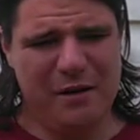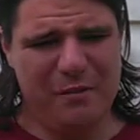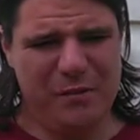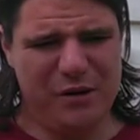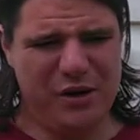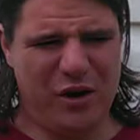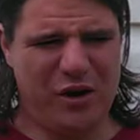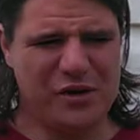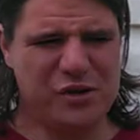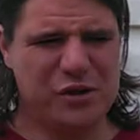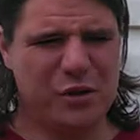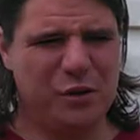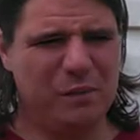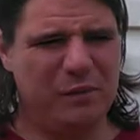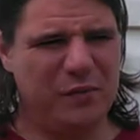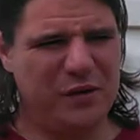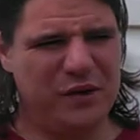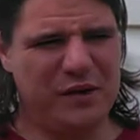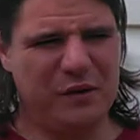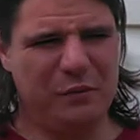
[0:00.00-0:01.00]
But also,
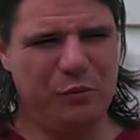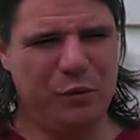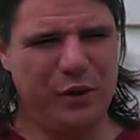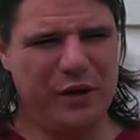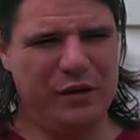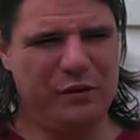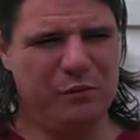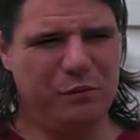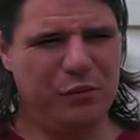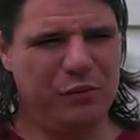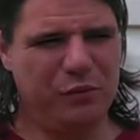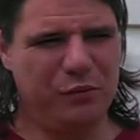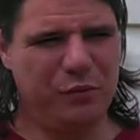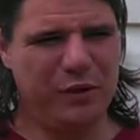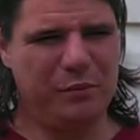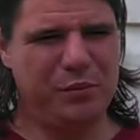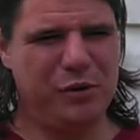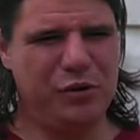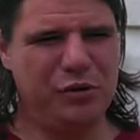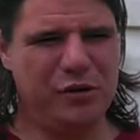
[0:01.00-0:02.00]
when
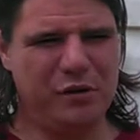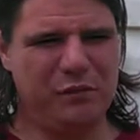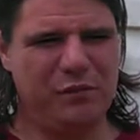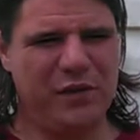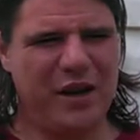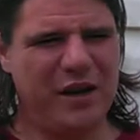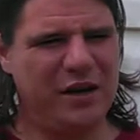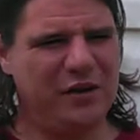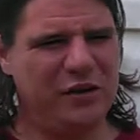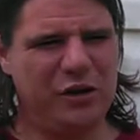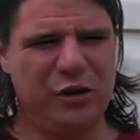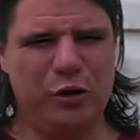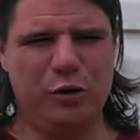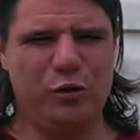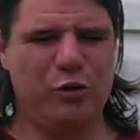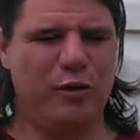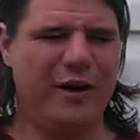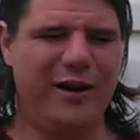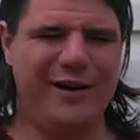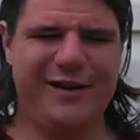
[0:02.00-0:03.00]
Putin invaded the
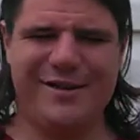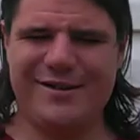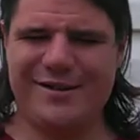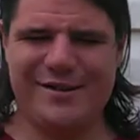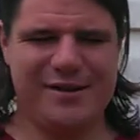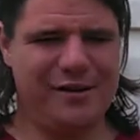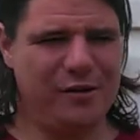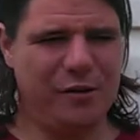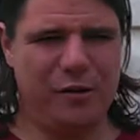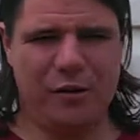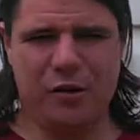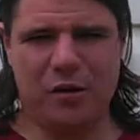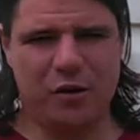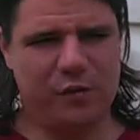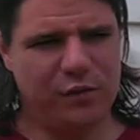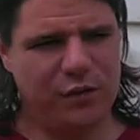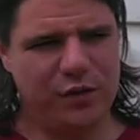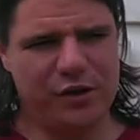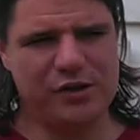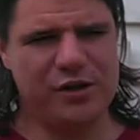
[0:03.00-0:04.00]
Ukraine, it didn't look
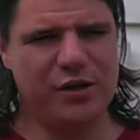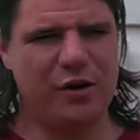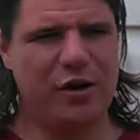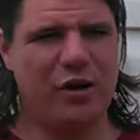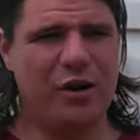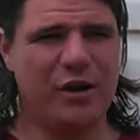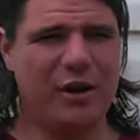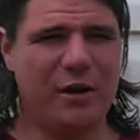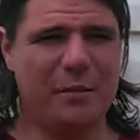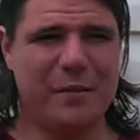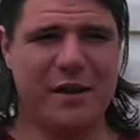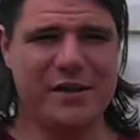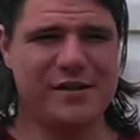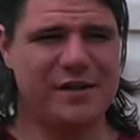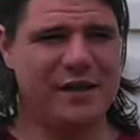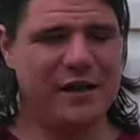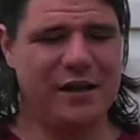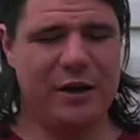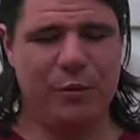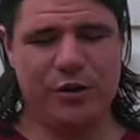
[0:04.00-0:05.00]
good for us at all. And I'm not
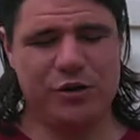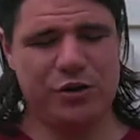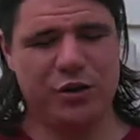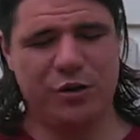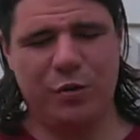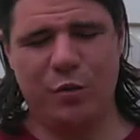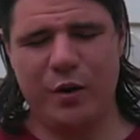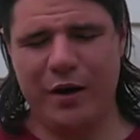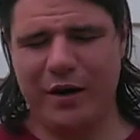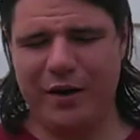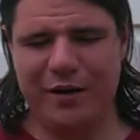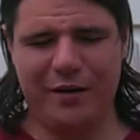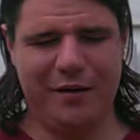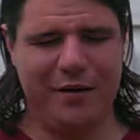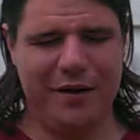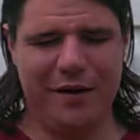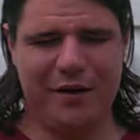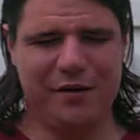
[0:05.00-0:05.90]
saying that we should have went in